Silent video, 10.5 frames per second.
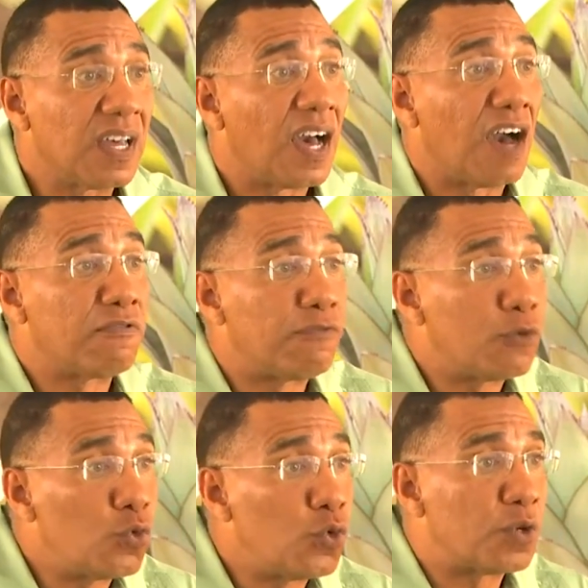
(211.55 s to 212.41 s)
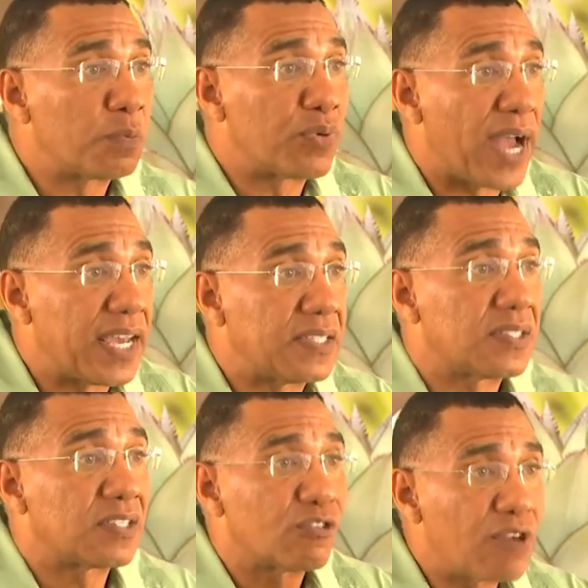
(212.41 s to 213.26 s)
a food price
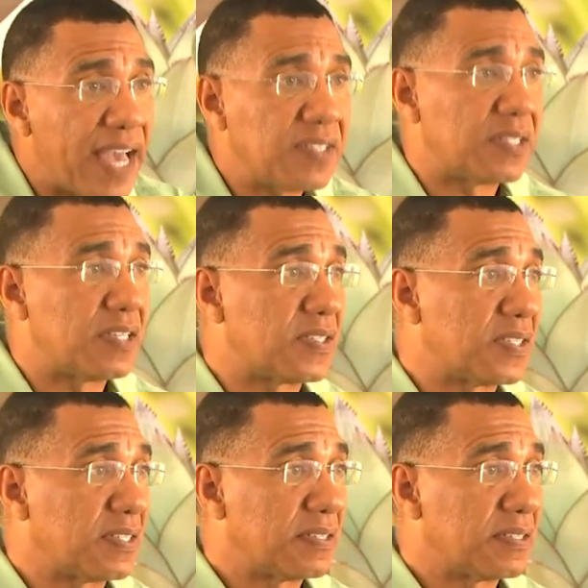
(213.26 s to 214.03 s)
crisis.